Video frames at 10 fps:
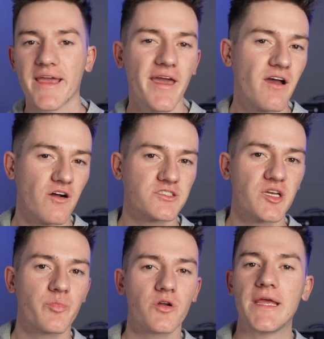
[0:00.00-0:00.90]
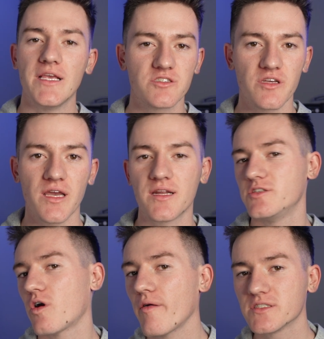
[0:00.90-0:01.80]
I get carsick pretty easily, and I
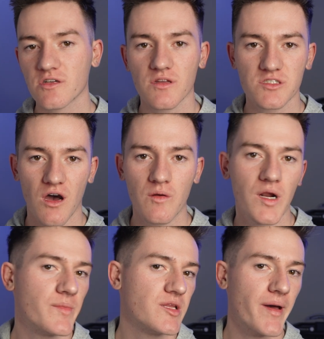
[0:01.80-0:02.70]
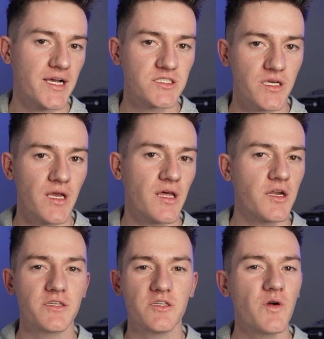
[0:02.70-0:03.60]
do always turn this on when I'm in the back seat,
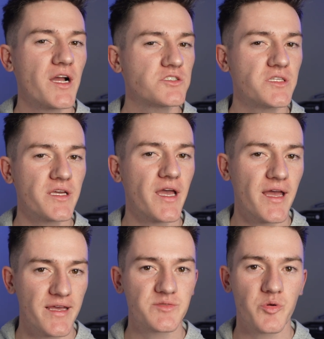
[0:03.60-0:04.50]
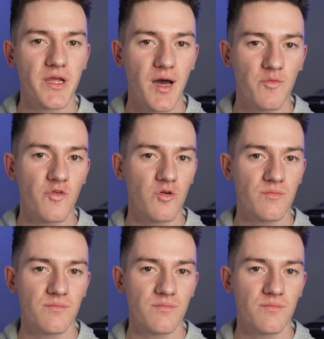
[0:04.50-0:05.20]
and I do actually think it is pretty helpful.